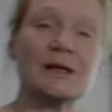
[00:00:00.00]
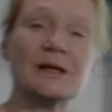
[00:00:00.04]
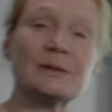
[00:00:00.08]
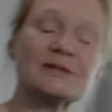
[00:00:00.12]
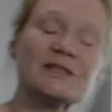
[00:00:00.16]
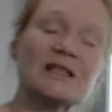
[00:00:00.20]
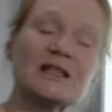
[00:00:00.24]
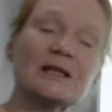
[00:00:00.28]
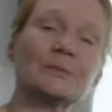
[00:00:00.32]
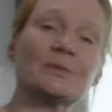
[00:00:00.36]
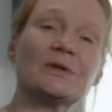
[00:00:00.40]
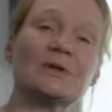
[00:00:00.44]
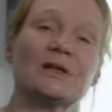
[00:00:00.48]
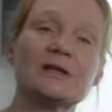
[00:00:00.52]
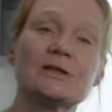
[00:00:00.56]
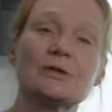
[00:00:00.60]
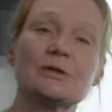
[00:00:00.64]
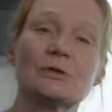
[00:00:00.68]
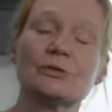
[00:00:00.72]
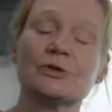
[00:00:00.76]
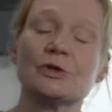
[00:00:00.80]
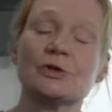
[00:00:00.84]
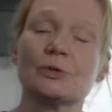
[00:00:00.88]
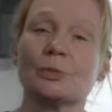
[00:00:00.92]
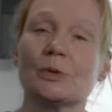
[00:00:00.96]
example I
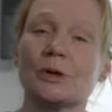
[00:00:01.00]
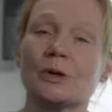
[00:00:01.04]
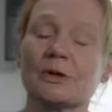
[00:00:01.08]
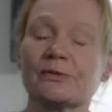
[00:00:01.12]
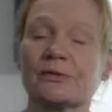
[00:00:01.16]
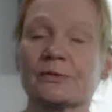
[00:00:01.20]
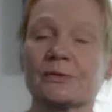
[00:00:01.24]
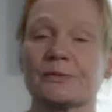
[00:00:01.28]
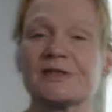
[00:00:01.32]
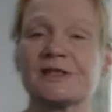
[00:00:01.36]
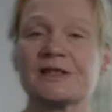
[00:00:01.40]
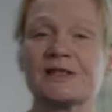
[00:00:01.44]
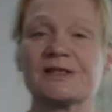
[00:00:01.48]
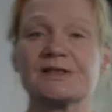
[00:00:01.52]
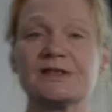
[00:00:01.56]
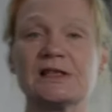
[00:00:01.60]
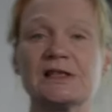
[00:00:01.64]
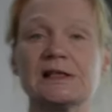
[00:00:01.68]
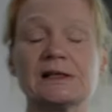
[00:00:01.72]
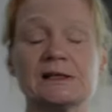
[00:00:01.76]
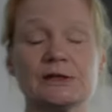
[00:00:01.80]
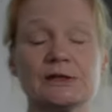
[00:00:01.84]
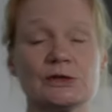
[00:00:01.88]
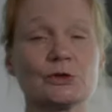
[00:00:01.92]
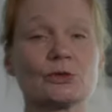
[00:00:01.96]
told you about from
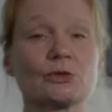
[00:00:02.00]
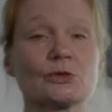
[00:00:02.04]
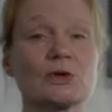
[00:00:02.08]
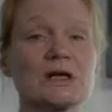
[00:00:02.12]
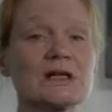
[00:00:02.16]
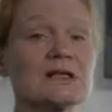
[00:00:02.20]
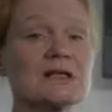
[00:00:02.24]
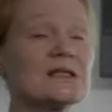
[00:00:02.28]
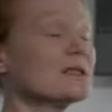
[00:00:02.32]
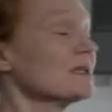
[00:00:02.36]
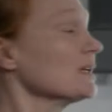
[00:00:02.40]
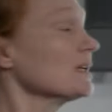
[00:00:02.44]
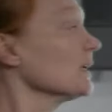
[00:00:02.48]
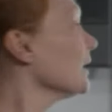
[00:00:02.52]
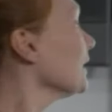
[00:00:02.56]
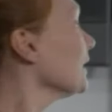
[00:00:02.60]
Cecile and Jonas